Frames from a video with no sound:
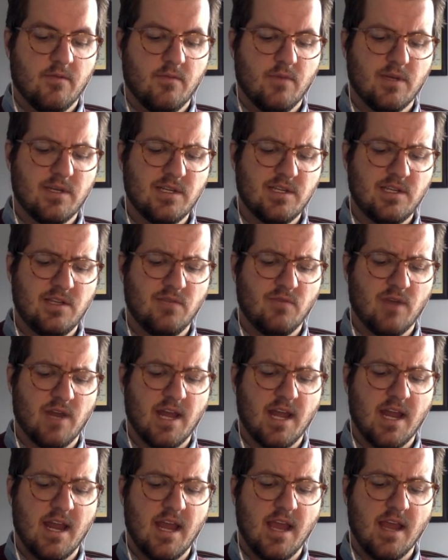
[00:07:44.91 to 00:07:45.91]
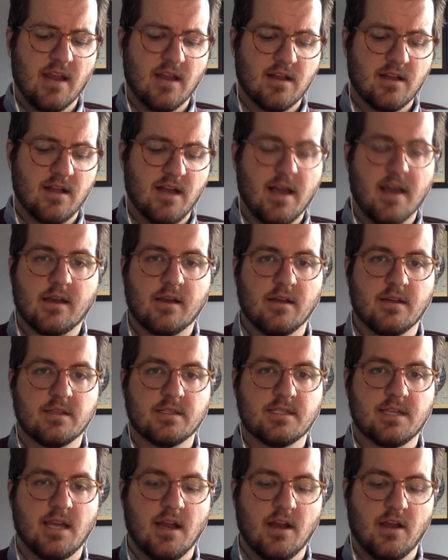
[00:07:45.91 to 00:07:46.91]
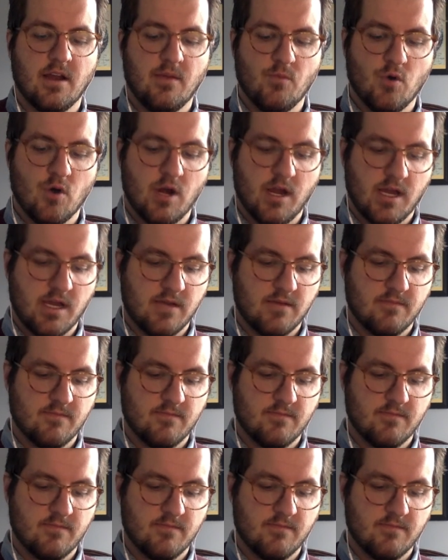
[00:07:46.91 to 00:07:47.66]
What does she want at eight o'clock on a Saturday morning?